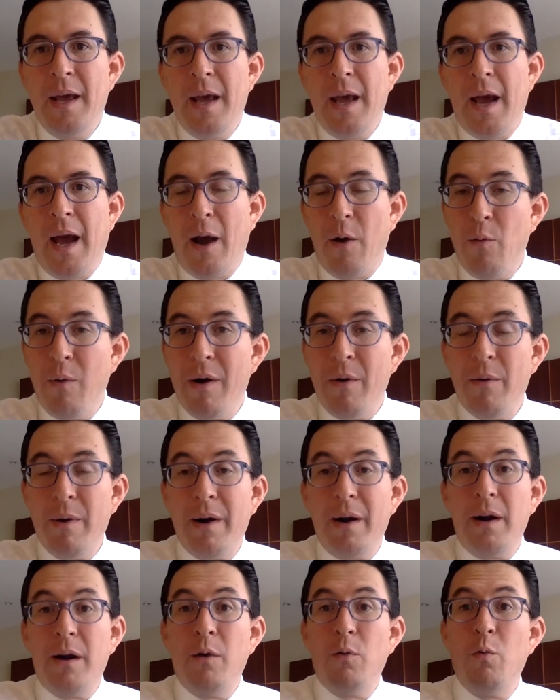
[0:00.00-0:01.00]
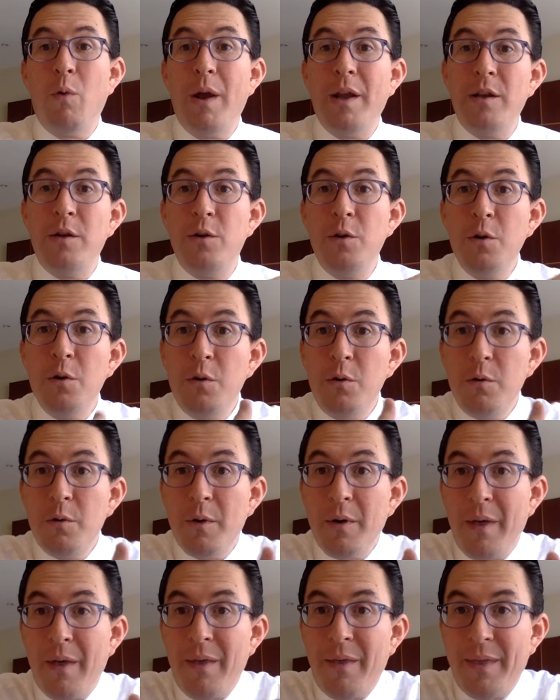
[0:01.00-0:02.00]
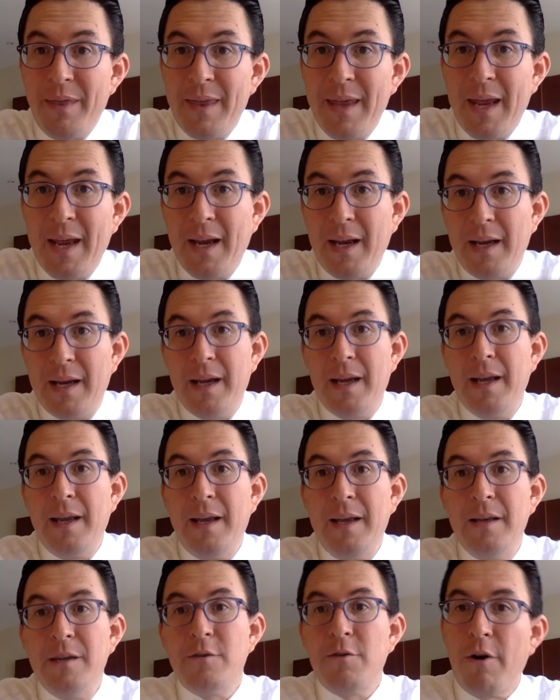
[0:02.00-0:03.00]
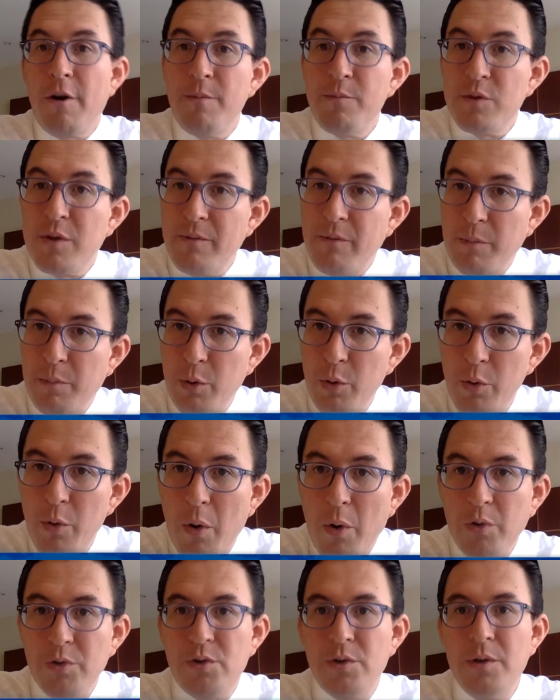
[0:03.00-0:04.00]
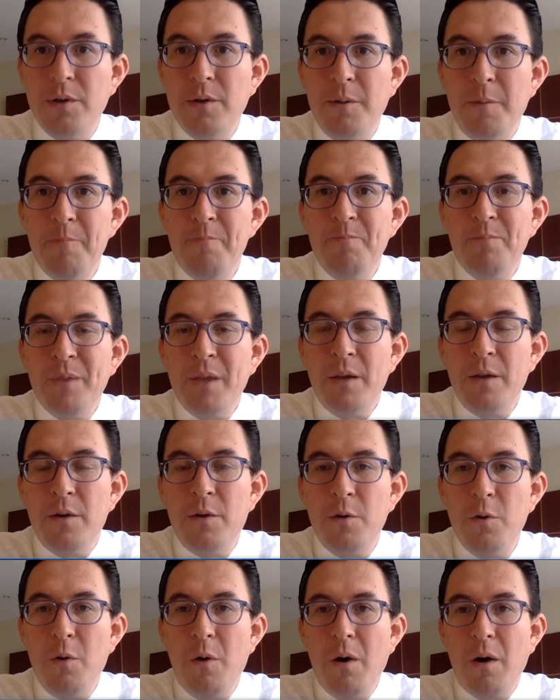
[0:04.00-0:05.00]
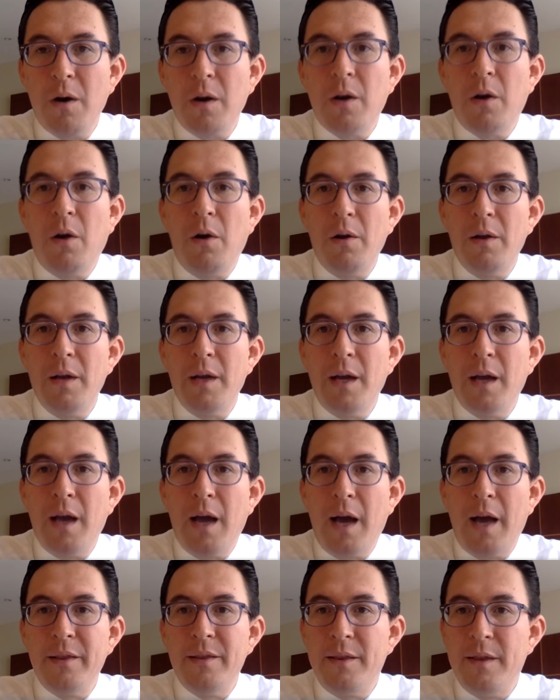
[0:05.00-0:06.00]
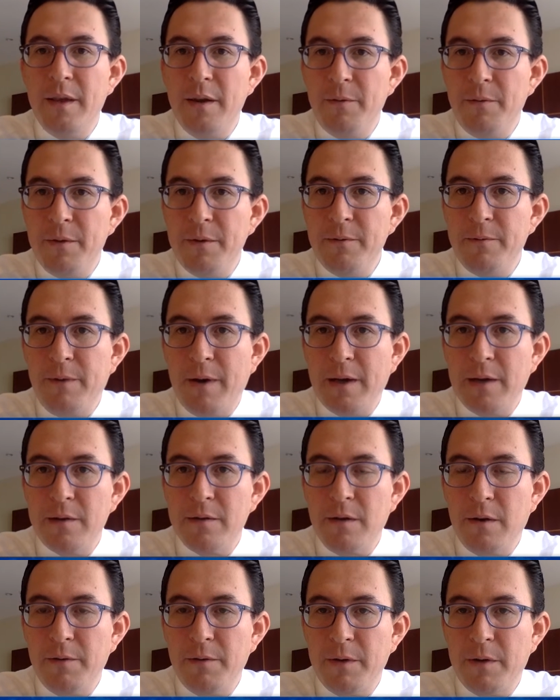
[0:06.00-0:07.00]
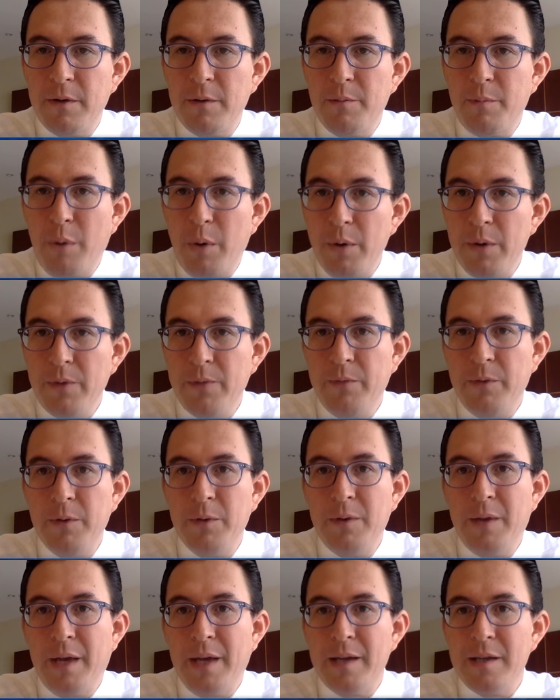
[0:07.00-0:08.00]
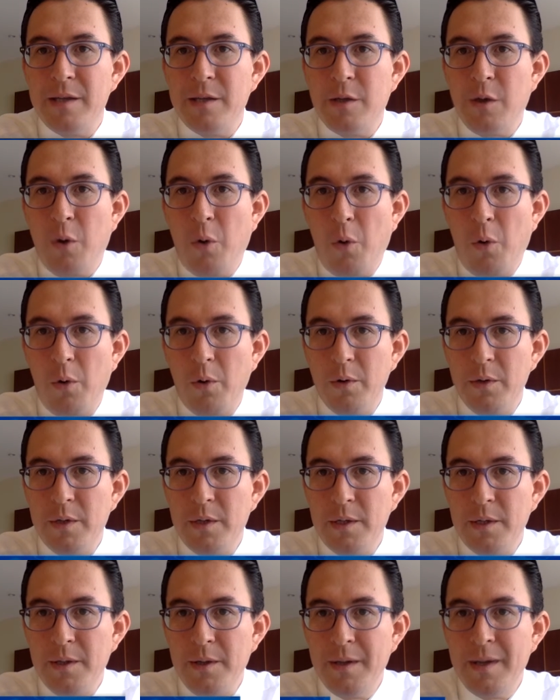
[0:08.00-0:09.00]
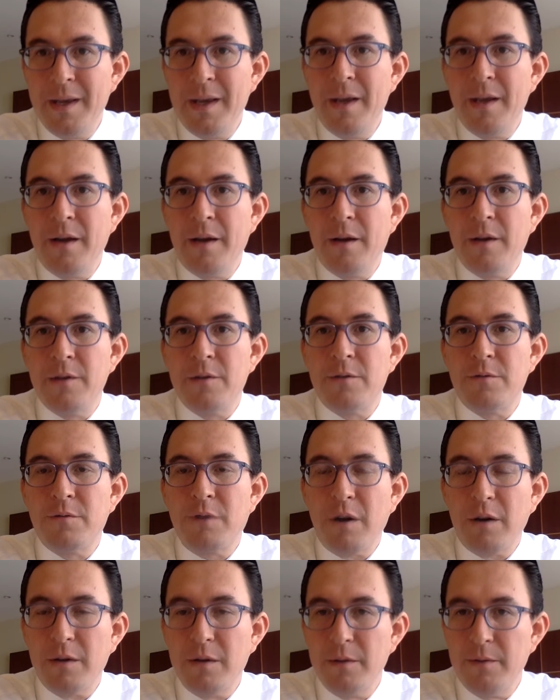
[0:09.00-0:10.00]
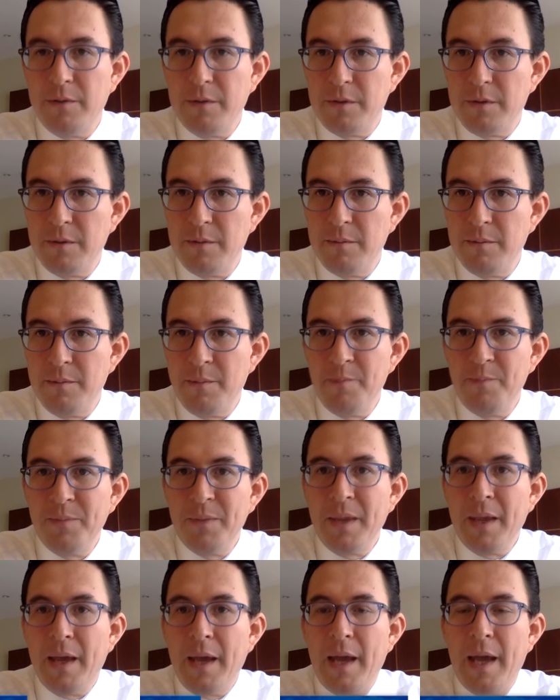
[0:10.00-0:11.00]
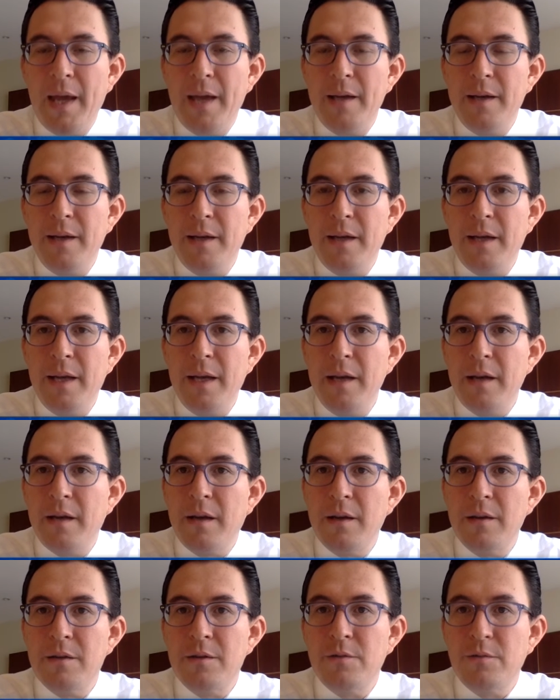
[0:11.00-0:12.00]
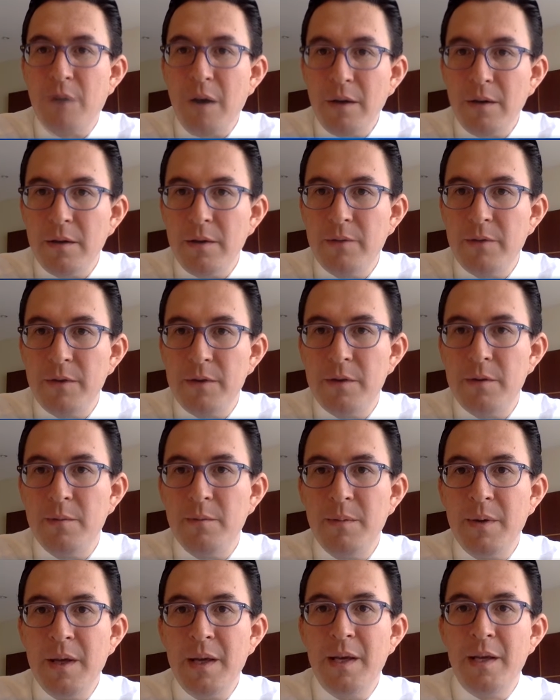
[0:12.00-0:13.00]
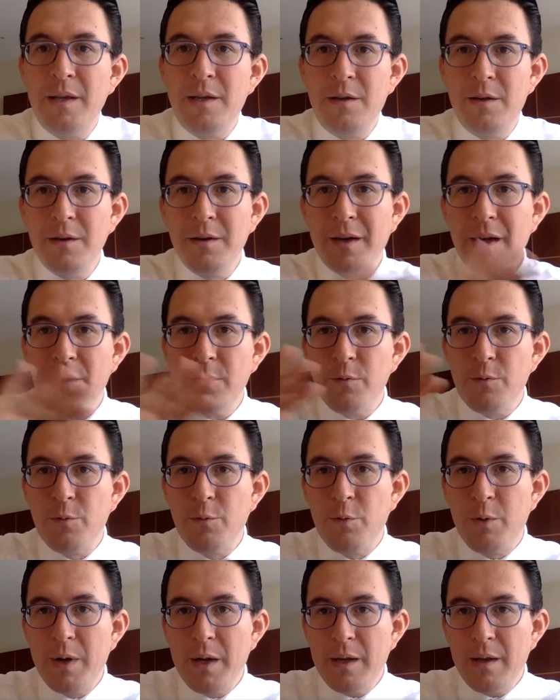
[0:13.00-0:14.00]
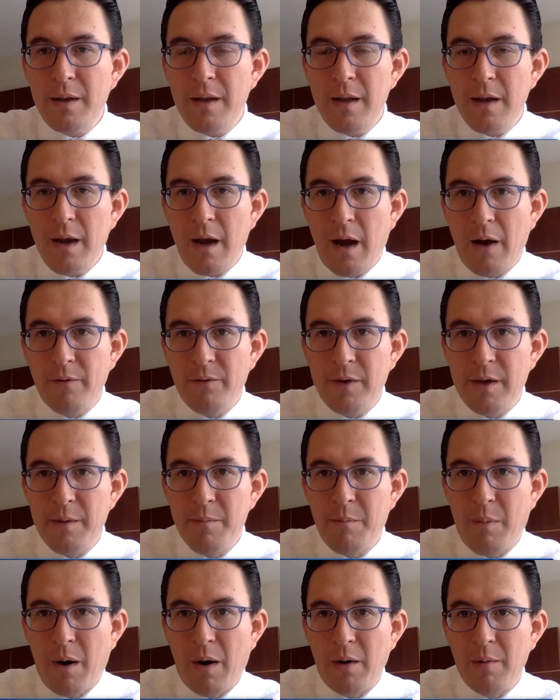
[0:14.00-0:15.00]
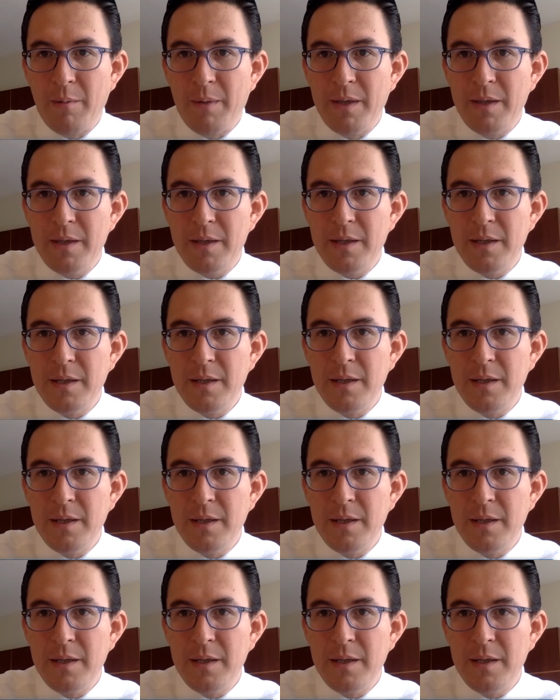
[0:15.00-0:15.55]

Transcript: However, when you think in terms of a blue ocean, you are calling a different philosophical point of view that is called constructivism. And in constructivism, you get rid of the environment,